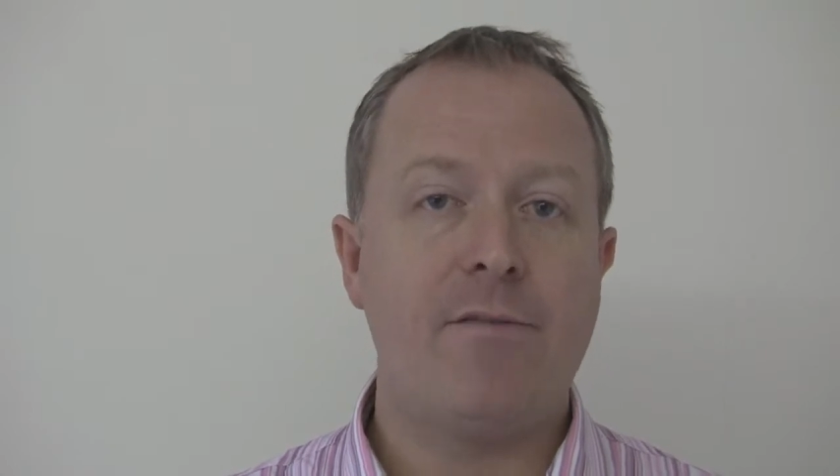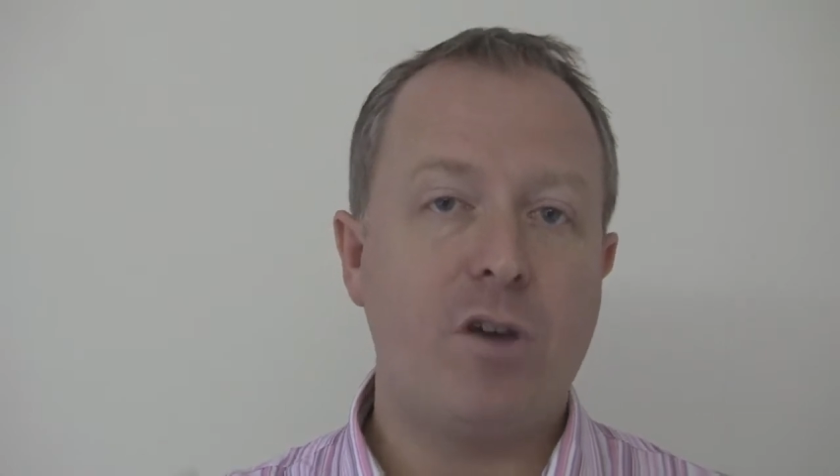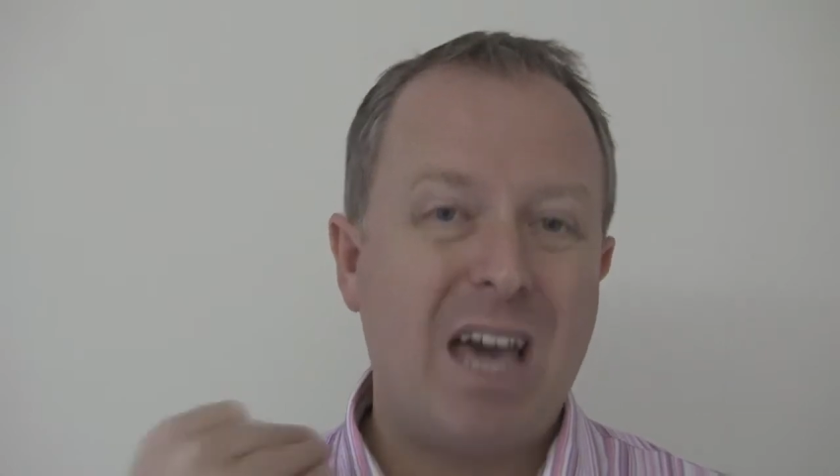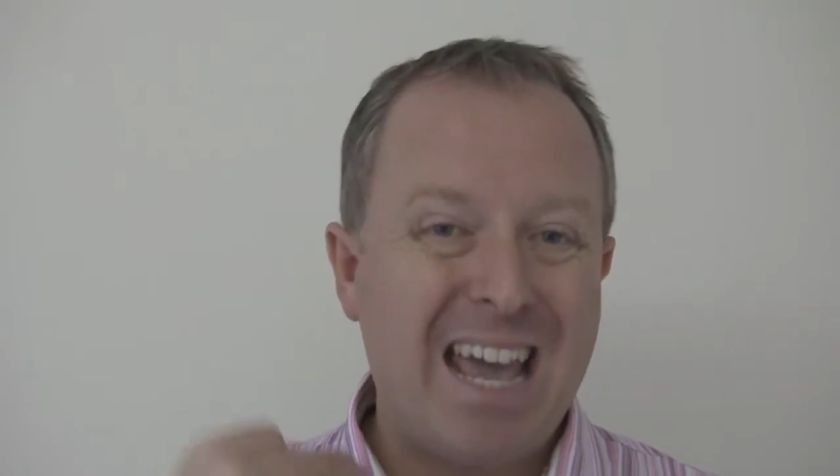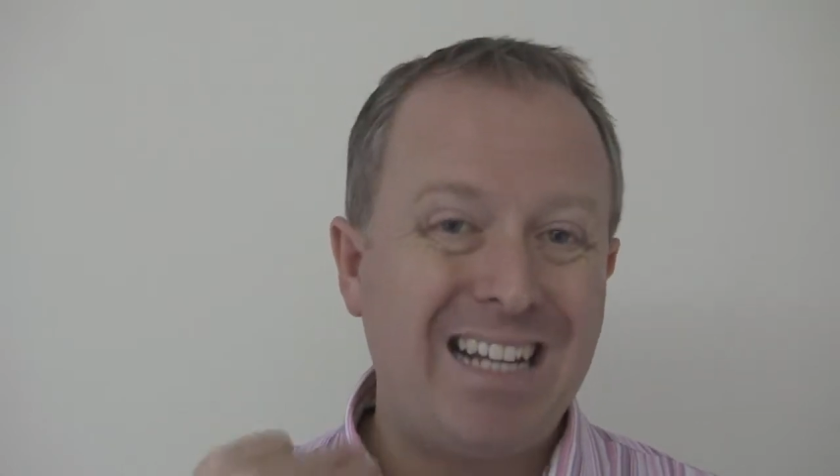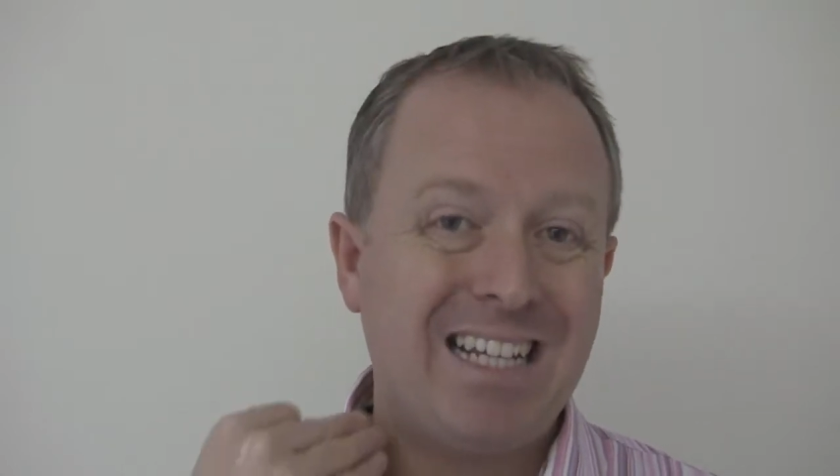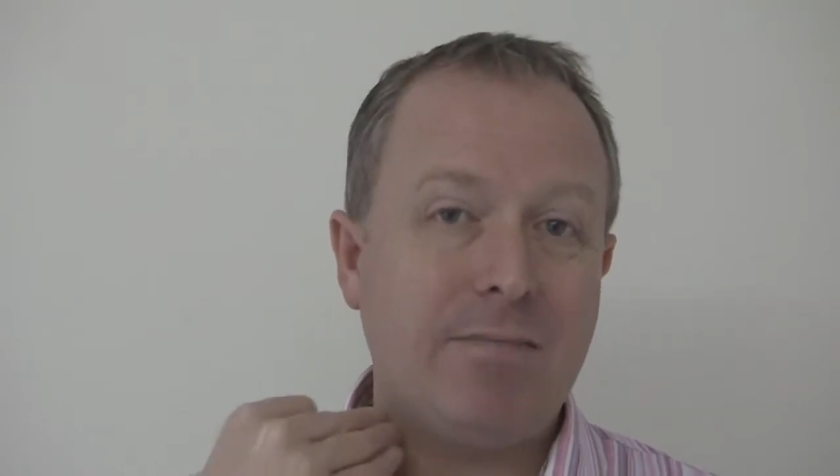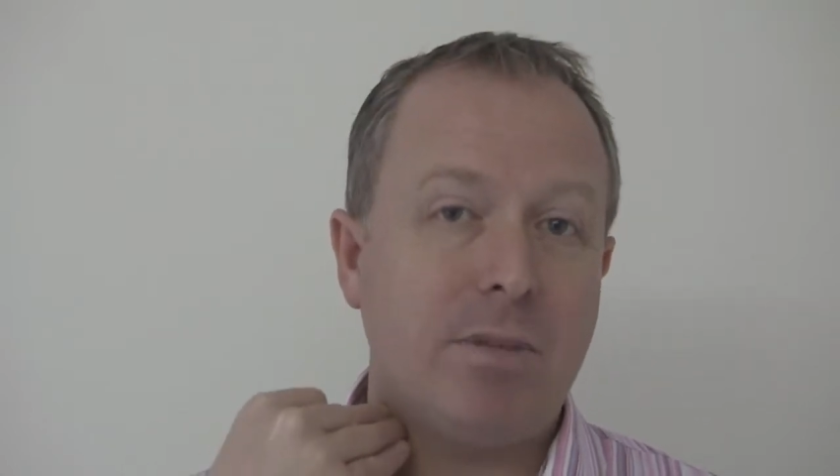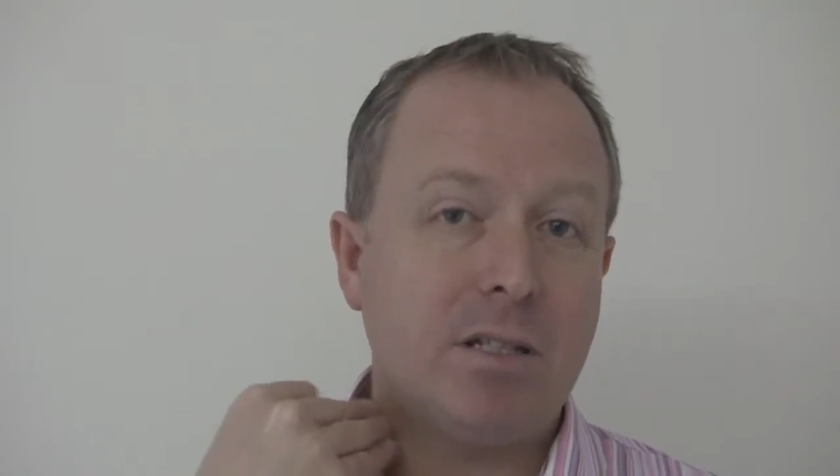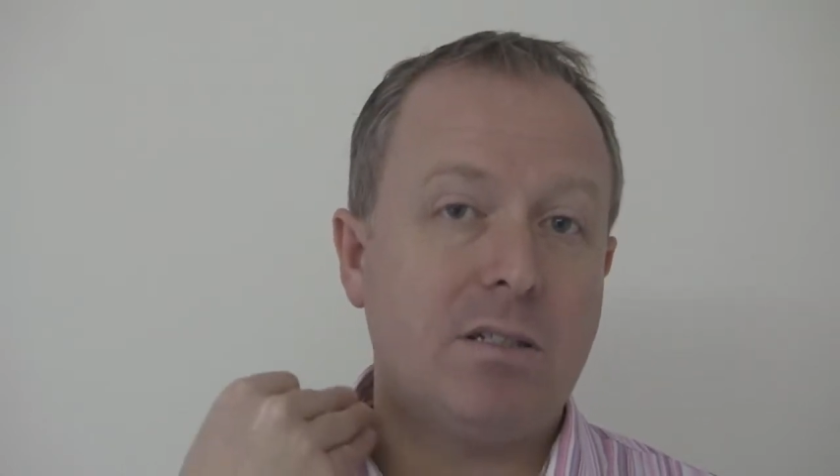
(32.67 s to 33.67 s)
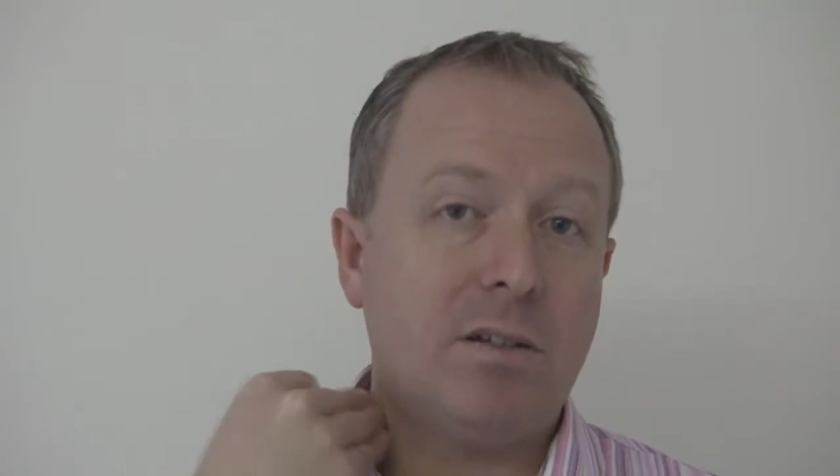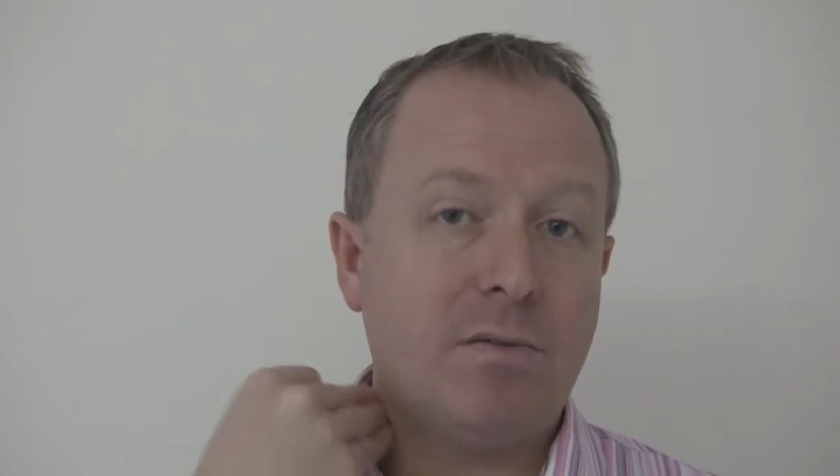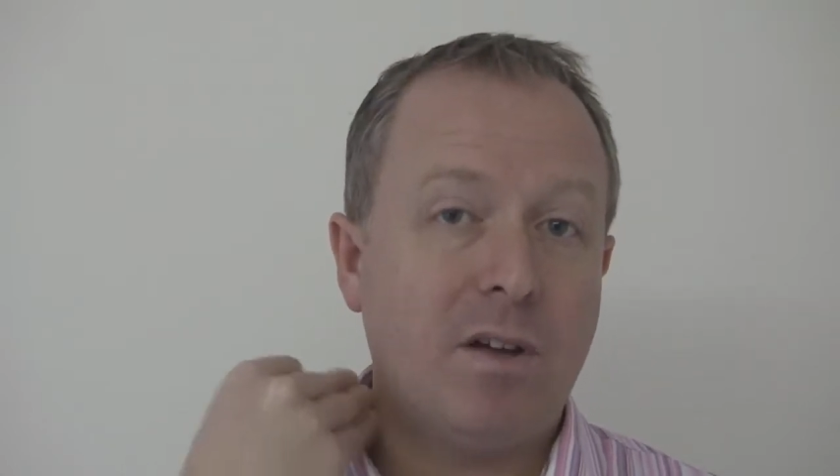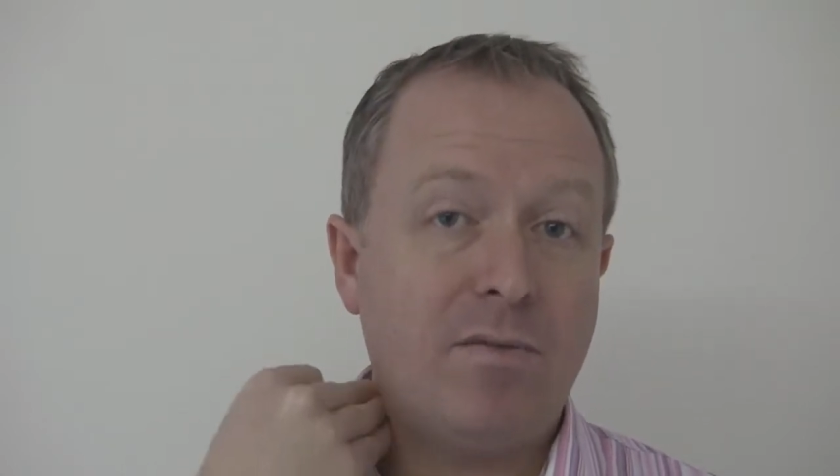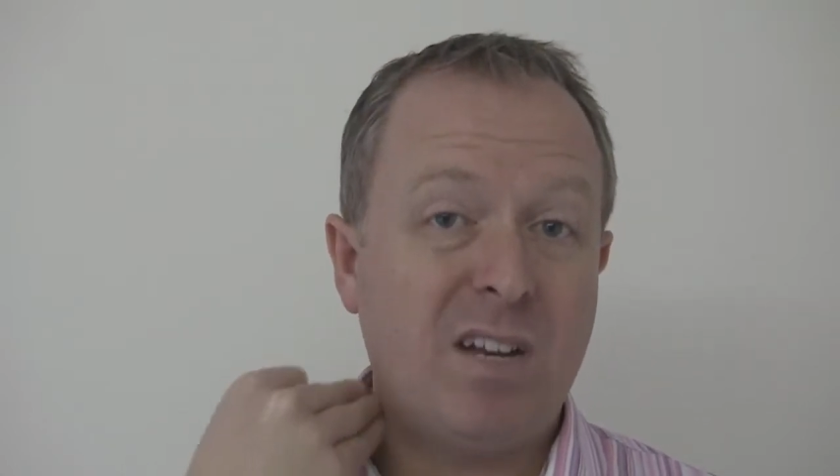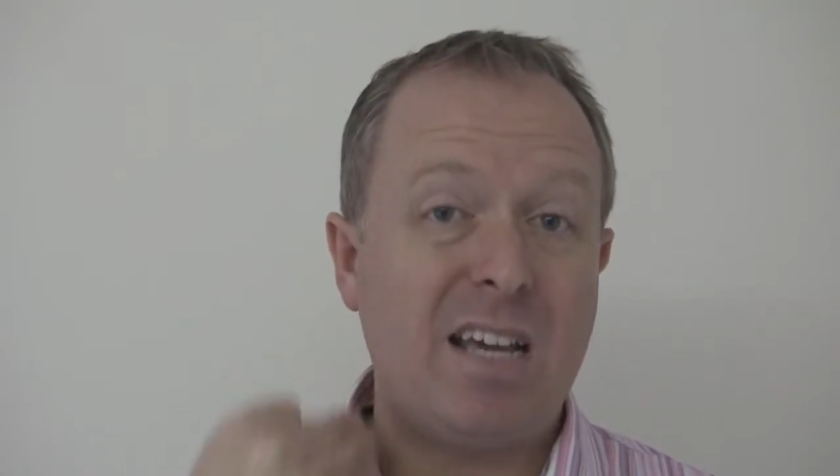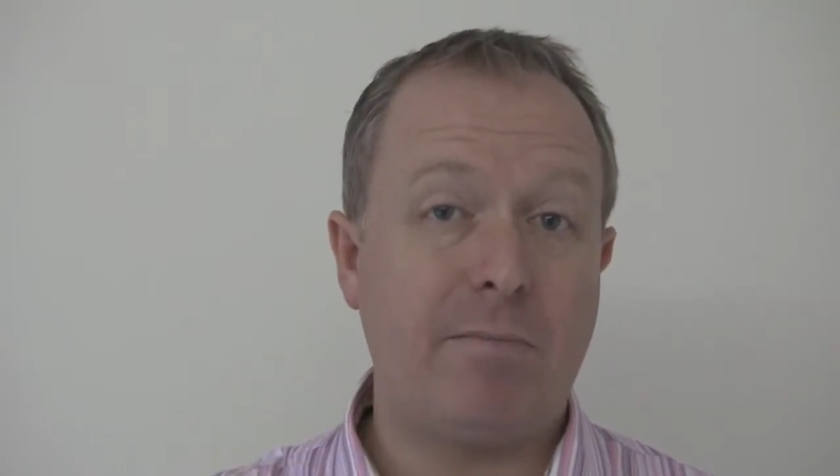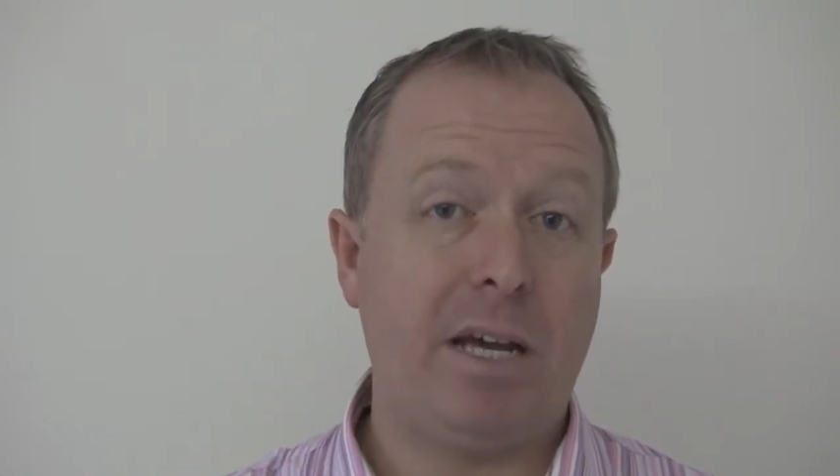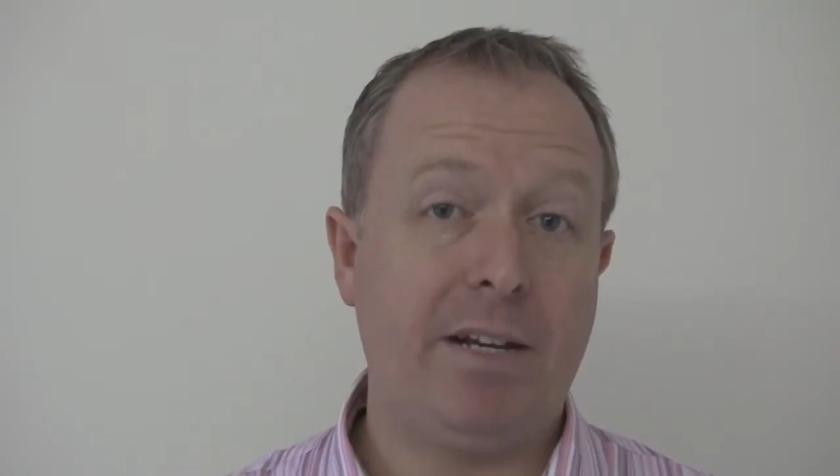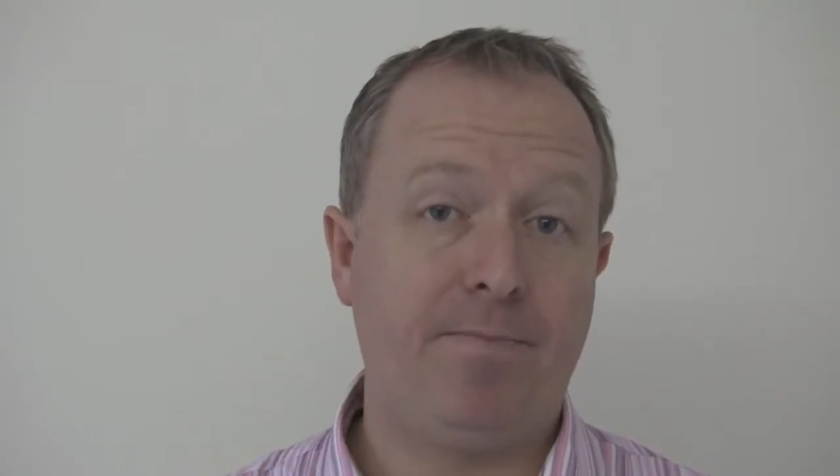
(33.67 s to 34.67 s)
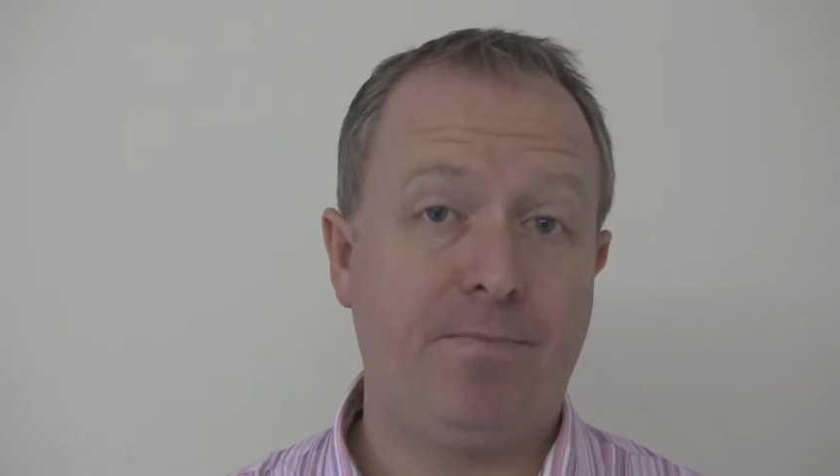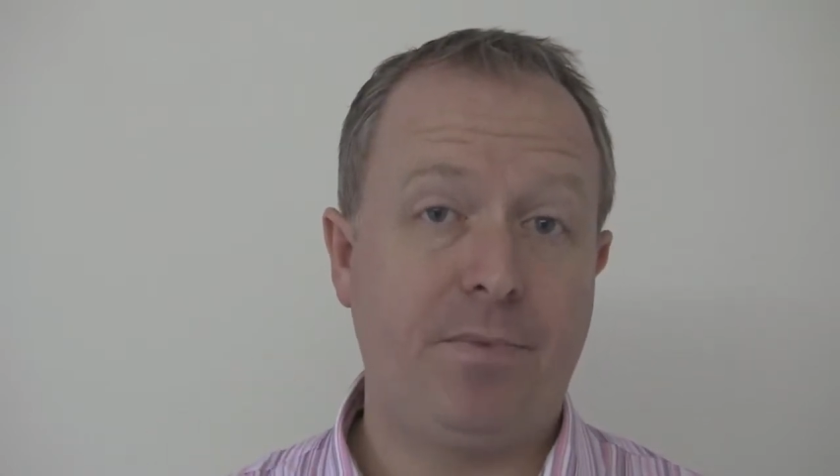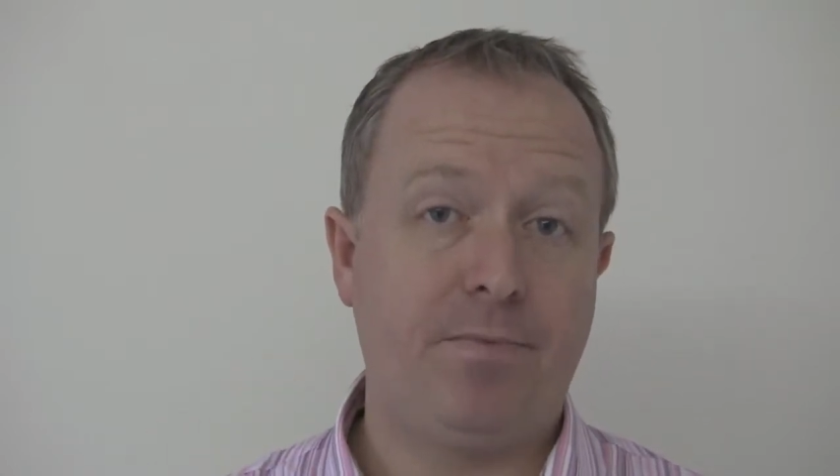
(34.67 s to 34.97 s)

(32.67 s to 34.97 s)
for your 18 months of, of neck pain.